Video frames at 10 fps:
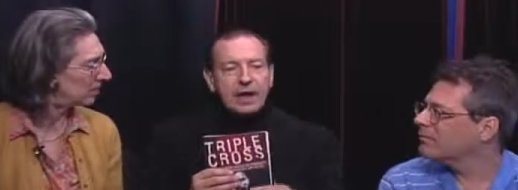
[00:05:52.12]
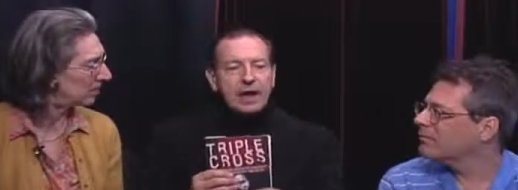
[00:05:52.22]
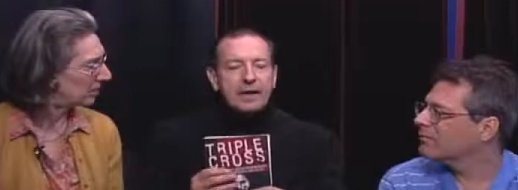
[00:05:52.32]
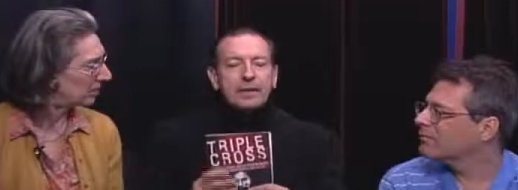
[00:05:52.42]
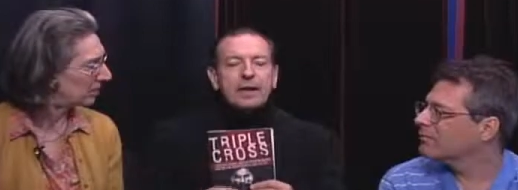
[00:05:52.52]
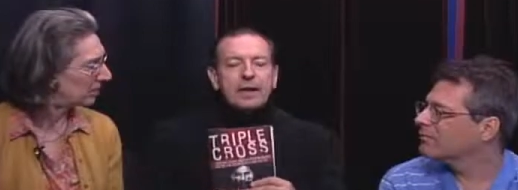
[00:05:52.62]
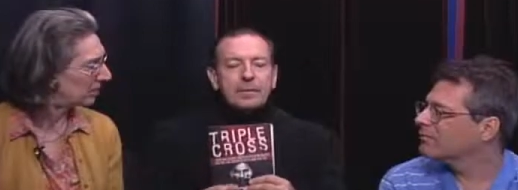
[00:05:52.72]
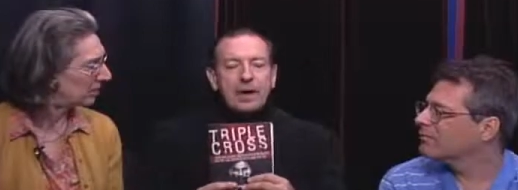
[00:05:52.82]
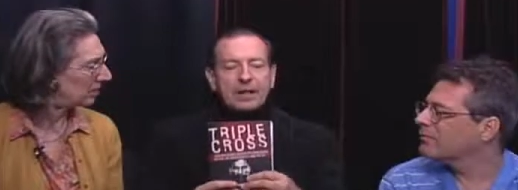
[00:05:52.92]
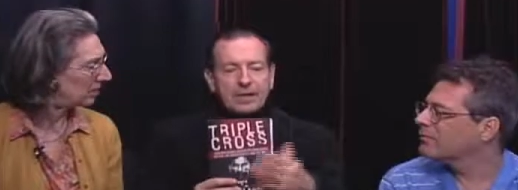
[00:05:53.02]
Speaker 1: on
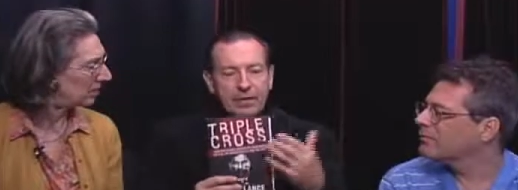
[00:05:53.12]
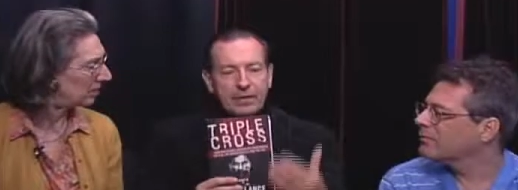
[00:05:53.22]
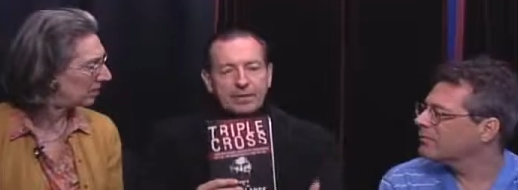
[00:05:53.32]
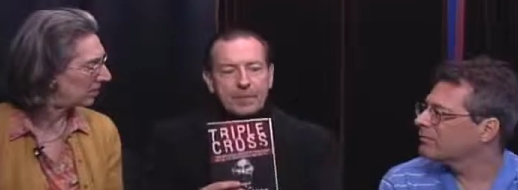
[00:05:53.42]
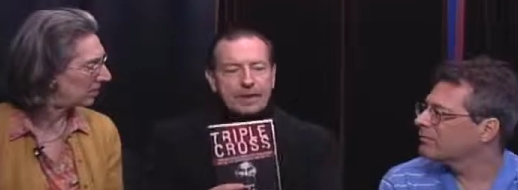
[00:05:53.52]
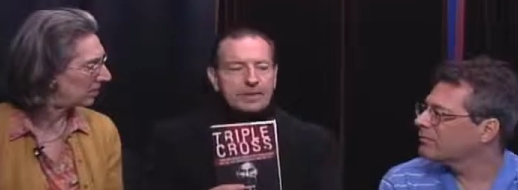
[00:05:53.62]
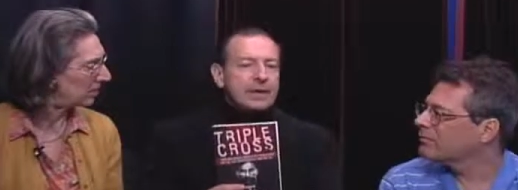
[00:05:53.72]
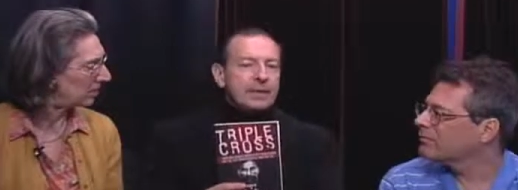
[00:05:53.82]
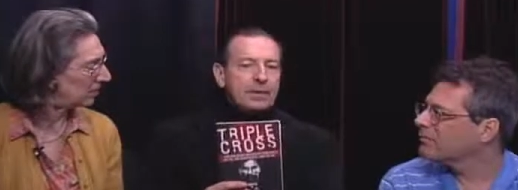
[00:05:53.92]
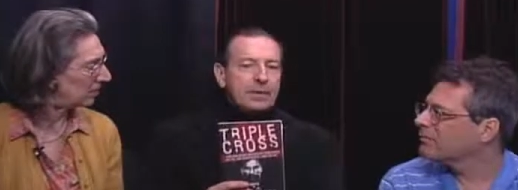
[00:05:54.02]
my theory about
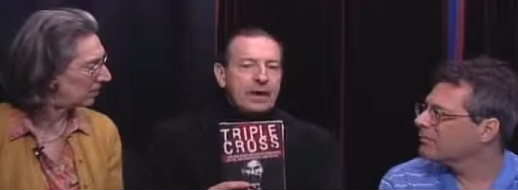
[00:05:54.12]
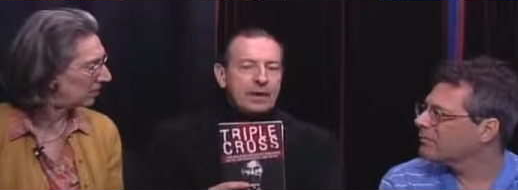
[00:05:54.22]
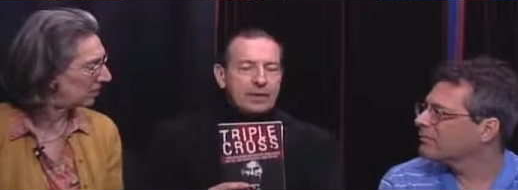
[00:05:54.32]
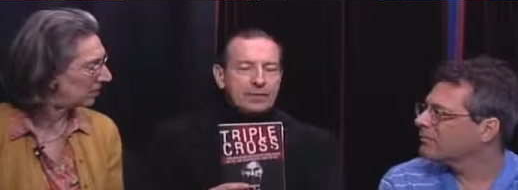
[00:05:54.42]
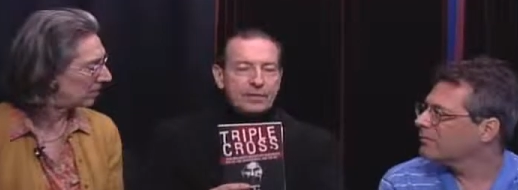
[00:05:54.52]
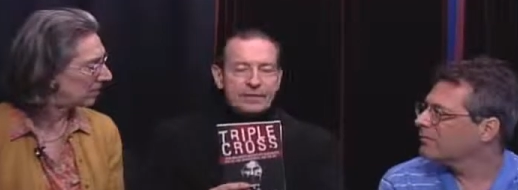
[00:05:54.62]
TWA 800.